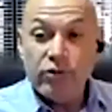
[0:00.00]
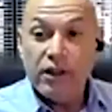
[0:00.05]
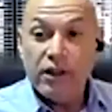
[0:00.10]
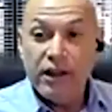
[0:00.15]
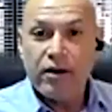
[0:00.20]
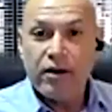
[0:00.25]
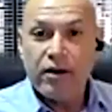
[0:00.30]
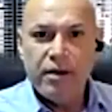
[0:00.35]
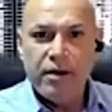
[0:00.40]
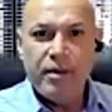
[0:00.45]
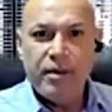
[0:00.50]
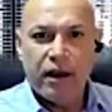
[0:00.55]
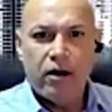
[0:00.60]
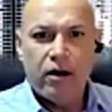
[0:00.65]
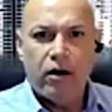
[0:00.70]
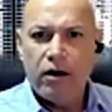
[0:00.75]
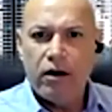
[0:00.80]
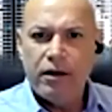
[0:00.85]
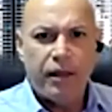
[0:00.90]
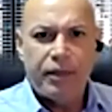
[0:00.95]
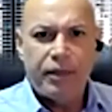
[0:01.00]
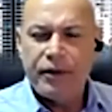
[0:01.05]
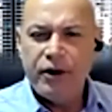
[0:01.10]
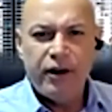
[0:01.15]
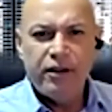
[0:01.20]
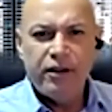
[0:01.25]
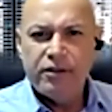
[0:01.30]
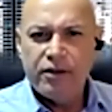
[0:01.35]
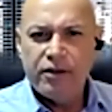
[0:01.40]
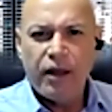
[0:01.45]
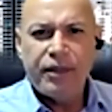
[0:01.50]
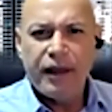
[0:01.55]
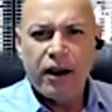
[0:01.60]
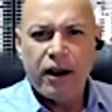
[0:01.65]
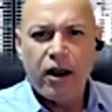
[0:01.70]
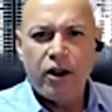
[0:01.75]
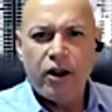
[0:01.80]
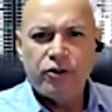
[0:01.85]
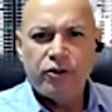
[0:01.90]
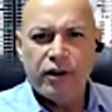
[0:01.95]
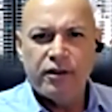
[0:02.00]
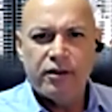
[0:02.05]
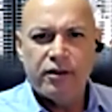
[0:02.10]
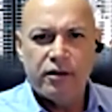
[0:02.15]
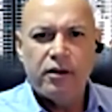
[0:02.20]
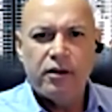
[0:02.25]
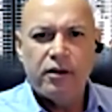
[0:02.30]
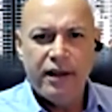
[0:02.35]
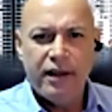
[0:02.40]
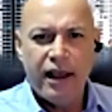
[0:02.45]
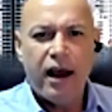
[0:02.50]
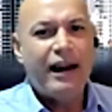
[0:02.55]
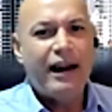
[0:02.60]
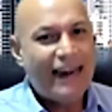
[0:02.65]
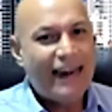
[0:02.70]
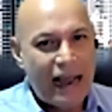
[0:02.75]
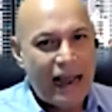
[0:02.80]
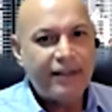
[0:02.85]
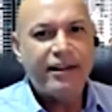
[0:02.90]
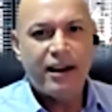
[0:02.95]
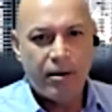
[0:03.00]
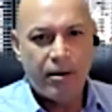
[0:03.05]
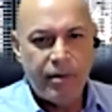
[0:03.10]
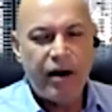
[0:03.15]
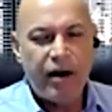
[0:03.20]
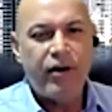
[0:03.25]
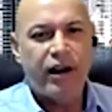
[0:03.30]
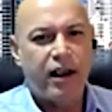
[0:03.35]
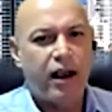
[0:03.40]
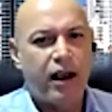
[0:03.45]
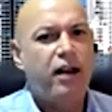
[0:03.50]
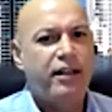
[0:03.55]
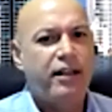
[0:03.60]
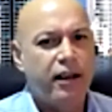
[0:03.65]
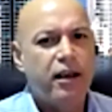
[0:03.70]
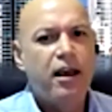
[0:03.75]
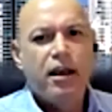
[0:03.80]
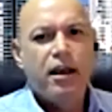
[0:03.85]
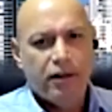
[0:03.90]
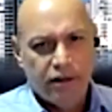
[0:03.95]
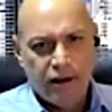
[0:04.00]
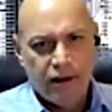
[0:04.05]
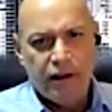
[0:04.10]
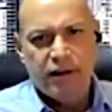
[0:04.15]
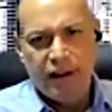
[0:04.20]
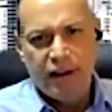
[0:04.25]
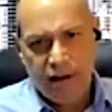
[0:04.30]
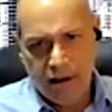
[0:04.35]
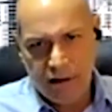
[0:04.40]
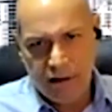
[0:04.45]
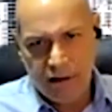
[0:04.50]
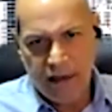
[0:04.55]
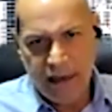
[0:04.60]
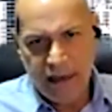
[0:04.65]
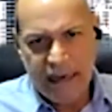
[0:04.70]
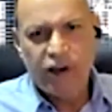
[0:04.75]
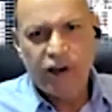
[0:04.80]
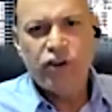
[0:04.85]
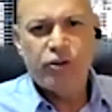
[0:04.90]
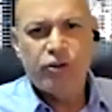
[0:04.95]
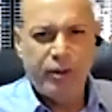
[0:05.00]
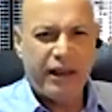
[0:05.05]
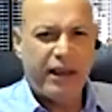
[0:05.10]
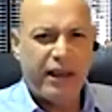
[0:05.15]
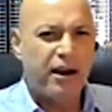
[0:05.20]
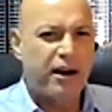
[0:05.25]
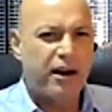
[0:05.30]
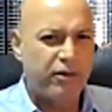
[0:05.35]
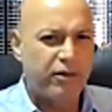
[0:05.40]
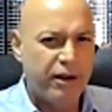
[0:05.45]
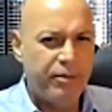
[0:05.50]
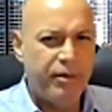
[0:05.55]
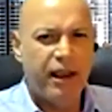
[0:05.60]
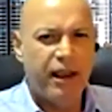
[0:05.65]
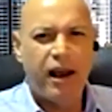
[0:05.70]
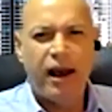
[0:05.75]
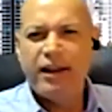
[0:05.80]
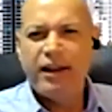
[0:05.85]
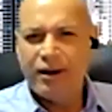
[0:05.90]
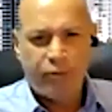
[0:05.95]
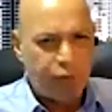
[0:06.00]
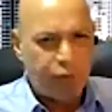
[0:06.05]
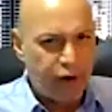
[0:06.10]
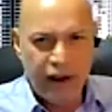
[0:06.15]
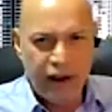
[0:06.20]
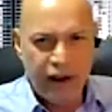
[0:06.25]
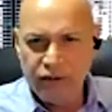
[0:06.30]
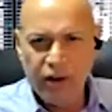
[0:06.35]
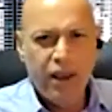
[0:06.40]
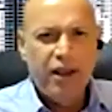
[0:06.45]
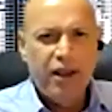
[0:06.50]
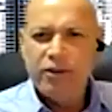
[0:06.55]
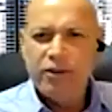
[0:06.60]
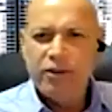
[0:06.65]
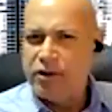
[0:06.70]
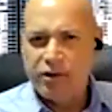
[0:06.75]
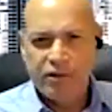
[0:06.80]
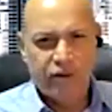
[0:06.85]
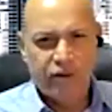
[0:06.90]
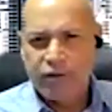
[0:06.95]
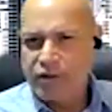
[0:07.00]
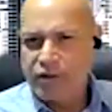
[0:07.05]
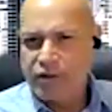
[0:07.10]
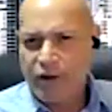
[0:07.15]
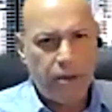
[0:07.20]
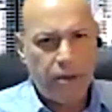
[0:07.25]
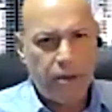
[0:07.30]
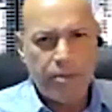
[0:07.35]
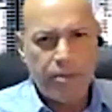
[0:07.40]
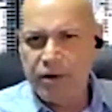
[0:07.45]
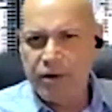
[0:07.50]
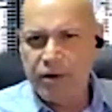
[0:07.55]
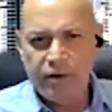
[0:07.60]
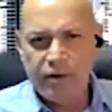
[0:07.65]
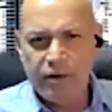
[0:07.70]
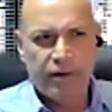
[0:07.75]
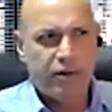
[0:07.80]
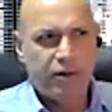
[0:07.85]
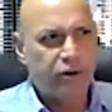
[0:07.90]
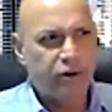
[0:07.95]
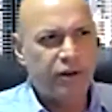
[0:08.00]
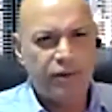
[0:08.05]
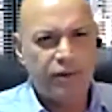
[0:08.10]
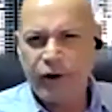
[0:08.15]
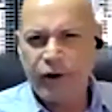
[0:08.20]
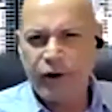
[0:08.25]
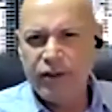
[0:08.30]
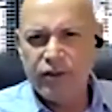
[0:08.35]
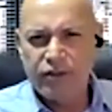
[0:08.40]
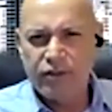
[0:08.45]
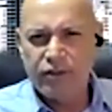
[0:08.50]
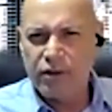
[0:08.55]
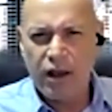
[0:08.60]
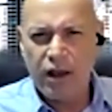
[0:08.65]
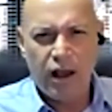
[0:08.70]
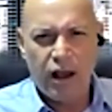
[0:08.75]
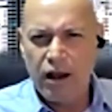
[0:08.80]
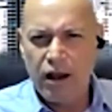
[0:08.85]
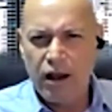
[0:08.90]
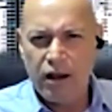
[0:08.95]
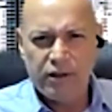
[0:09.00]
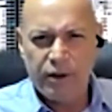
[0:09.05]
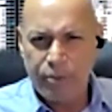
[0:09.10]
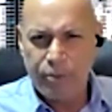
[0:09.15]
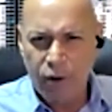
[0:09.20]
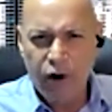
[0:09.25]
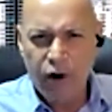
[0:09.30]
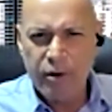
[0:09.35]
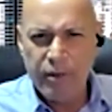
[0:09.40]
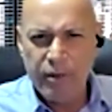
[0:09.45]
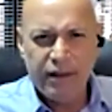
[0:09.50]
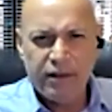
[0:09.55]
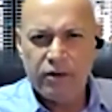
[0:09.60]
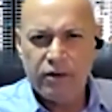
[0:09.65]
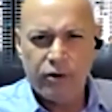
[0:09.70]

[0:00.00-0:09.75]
the Caribbean, 30-something countries. Latin America, the English-speaking Caribbean, the French. There's there's a French department or